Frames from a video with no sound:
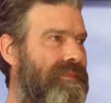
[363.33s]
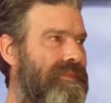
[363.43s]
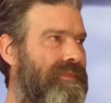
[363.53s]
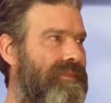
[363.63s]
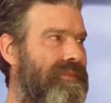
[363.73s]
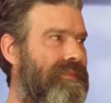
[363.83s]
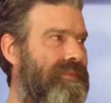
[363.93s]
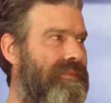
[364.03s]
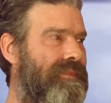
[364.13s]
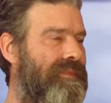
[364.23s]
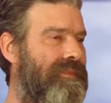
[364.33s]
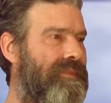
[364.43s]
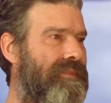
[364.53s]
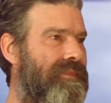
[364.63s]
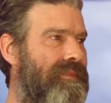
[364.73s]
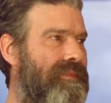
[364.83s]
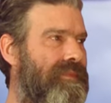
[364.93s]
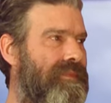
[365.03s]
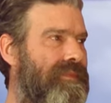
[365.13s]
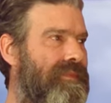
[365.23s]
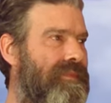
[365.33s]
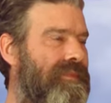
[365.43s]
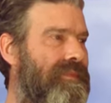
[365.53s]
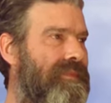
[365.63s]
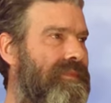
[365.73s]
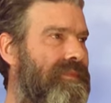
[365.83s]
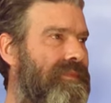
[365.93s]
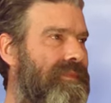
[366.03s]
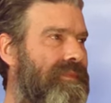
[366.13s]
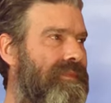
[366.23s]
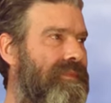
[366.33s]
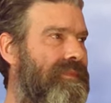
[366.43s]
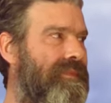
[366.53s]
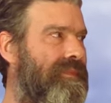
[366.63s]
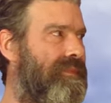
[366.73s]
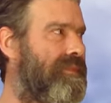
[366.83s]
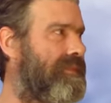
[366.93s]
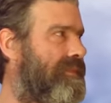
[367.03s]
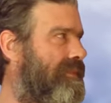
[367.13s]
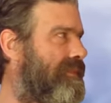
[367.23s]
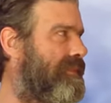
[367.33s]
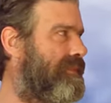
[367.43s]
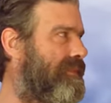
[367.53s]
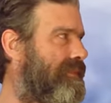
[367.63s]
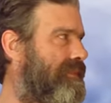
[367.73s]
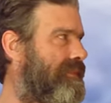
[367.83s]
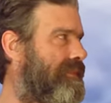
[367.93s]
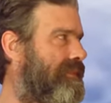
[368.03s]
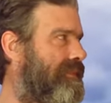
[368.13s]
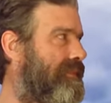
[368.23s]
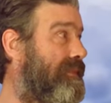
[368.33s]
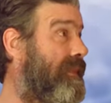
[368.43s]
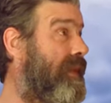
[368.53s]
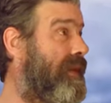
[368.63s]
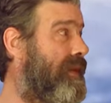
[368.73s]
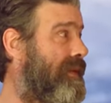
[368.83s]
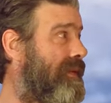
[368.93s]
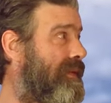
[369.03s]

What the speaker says: [no speech]